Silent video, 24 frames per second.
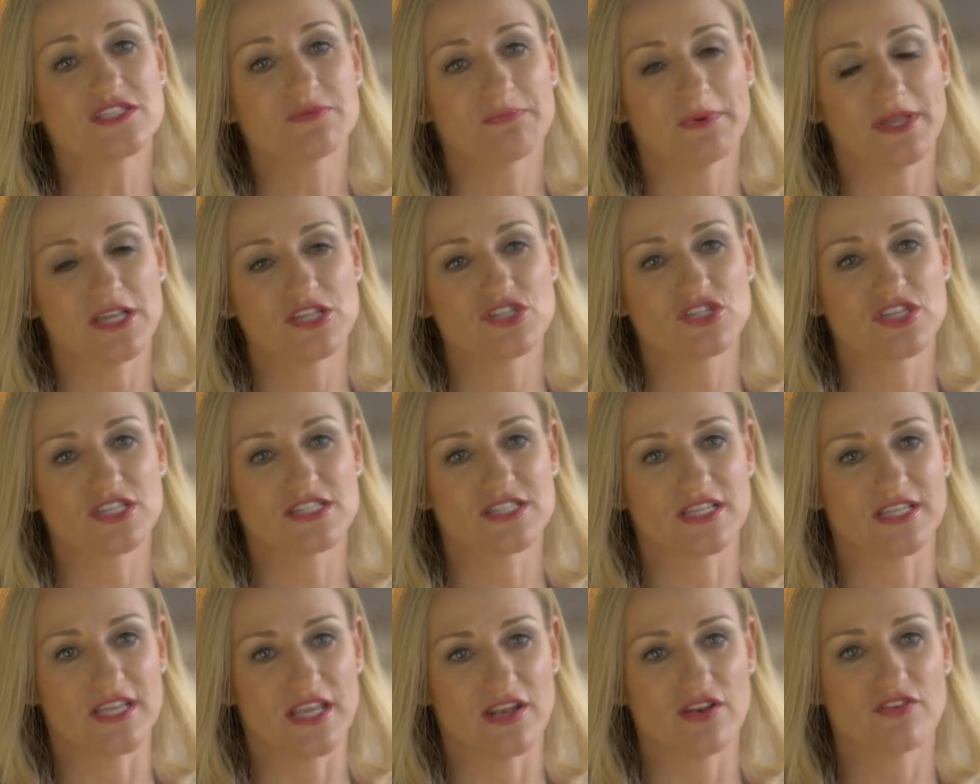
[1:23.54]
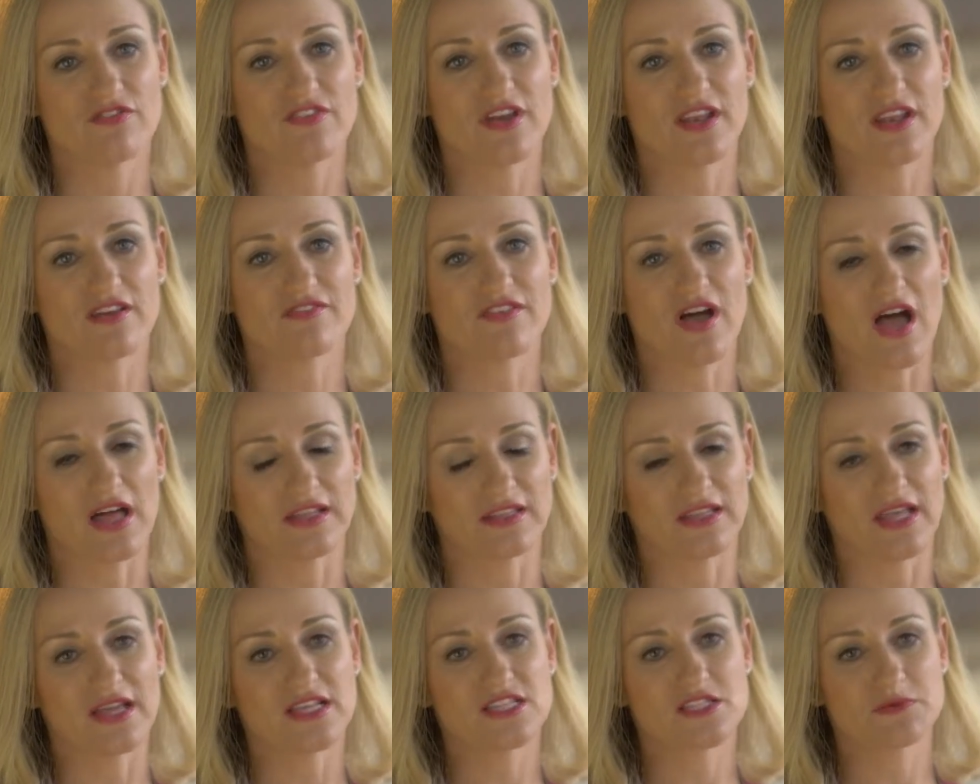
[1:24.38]
Speech is an innovative
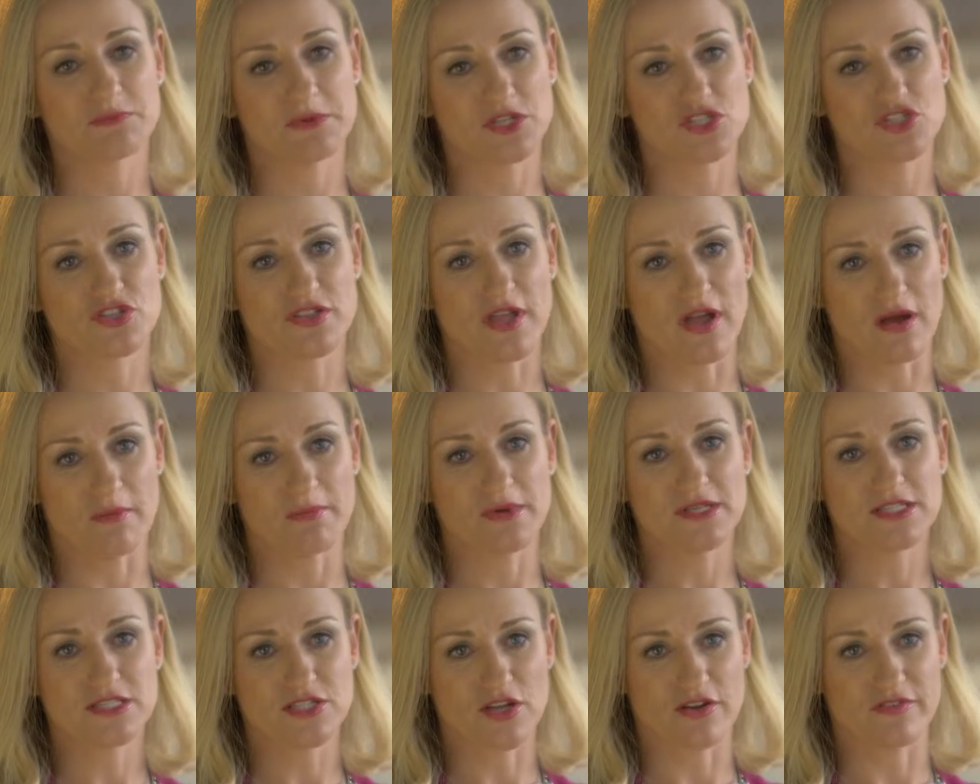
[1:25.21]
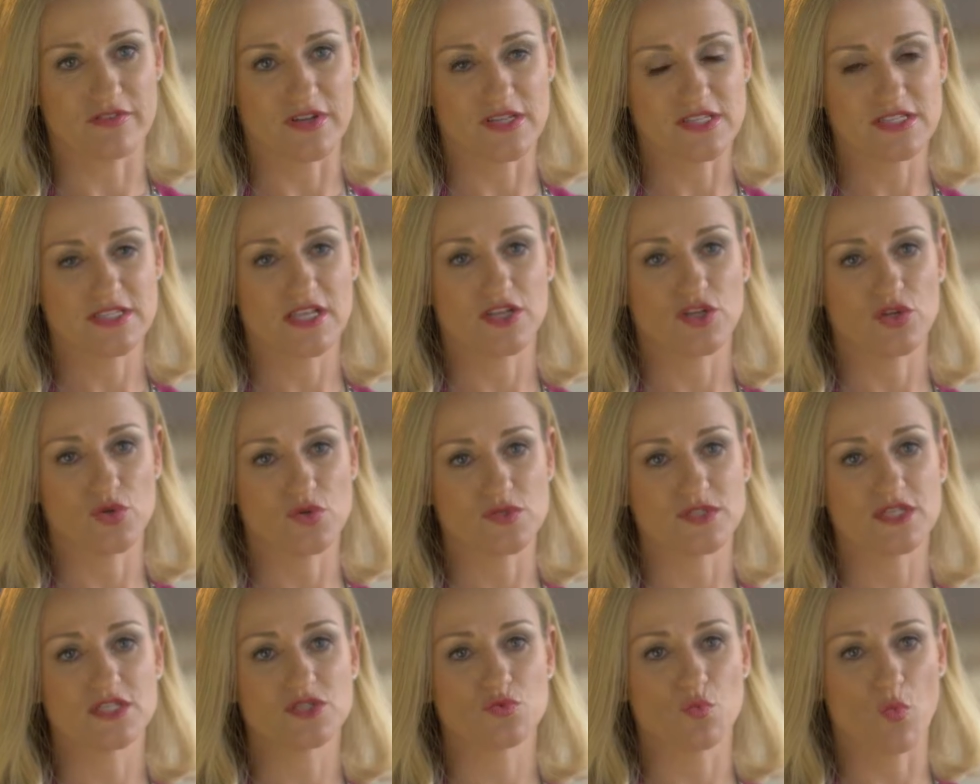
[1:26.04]
online speech therapy service that
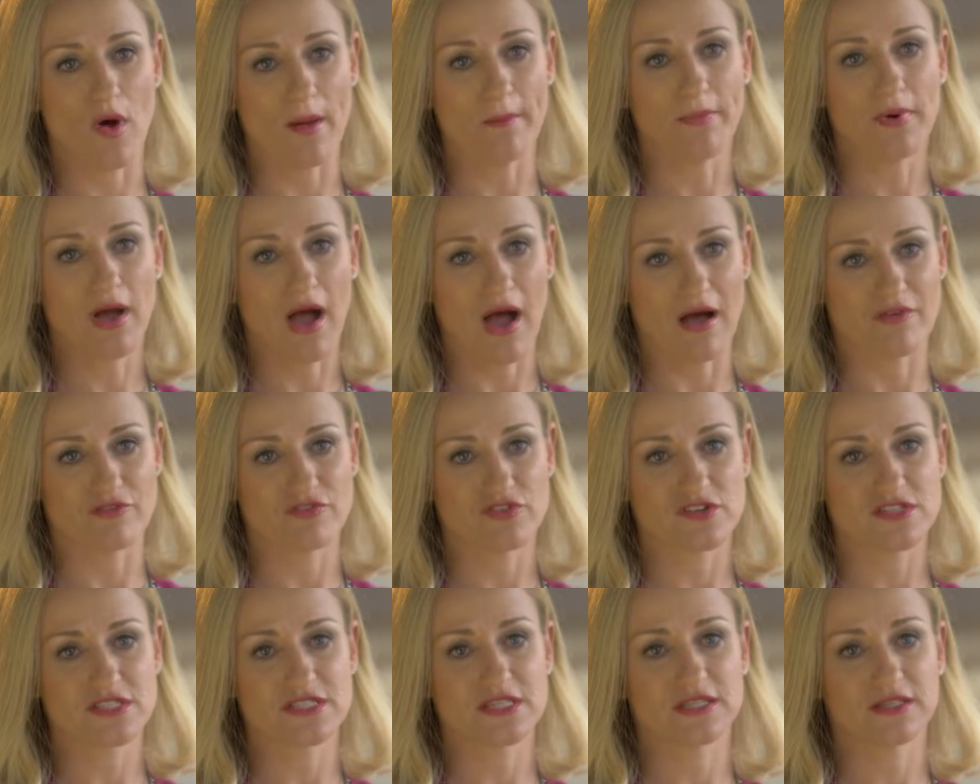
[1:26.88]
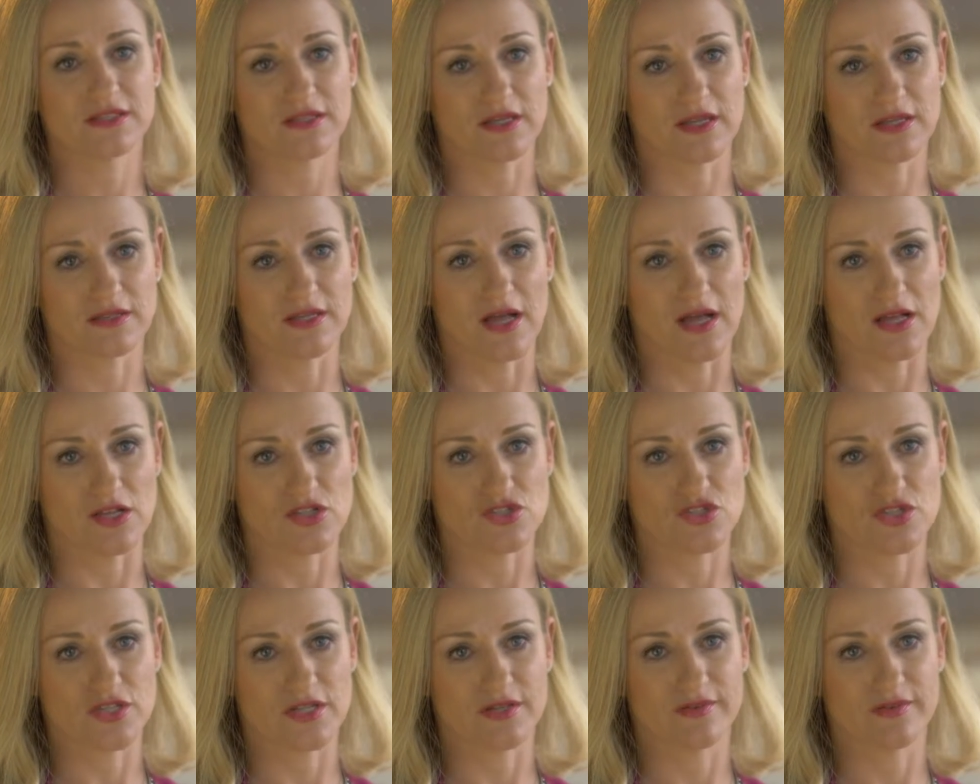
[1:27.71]
uses web conferencing technology.